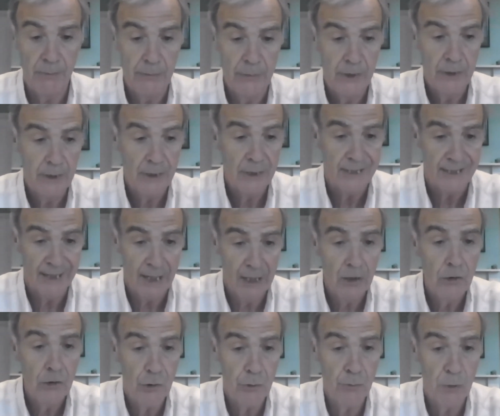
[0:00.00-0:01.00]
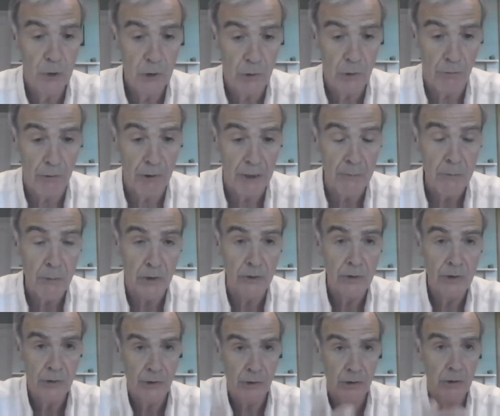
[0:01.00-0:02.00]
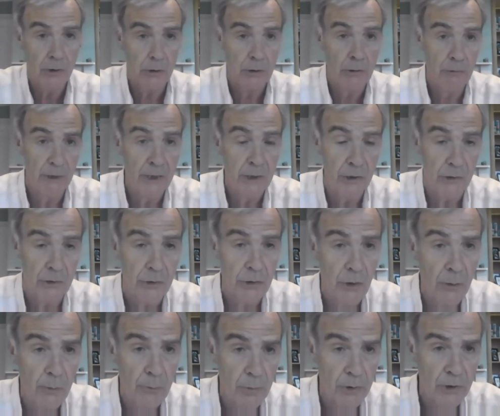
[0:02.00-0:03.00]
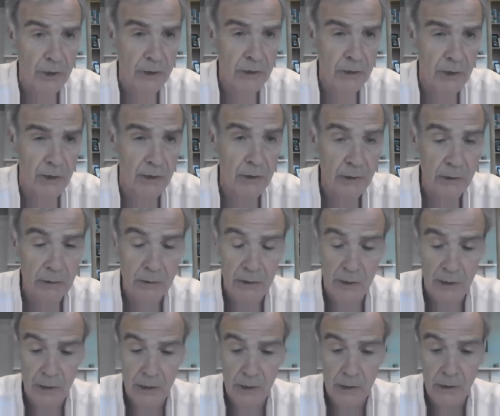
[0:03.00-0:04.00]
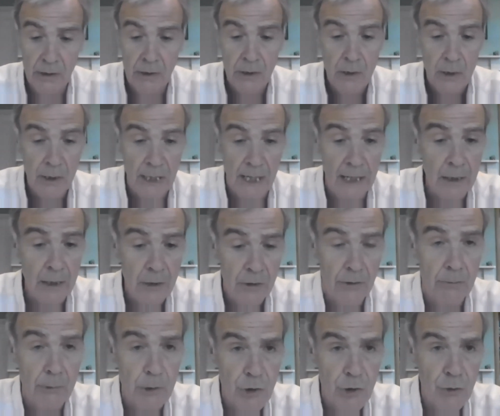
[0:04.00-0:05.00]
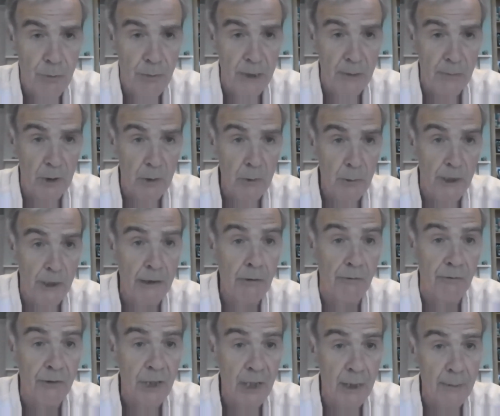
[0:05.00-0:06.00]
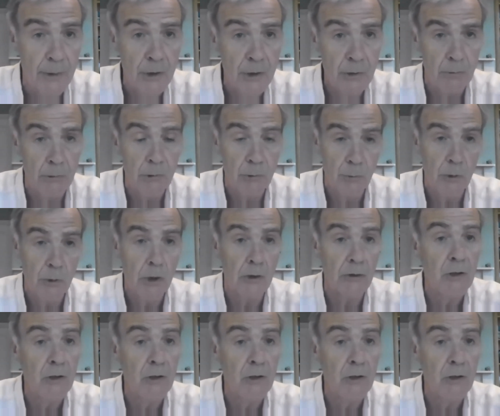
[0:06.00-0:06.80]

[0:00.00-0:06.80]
intelligible agreements, a great example in Canada, which you may be aware of, Tabatha, was work that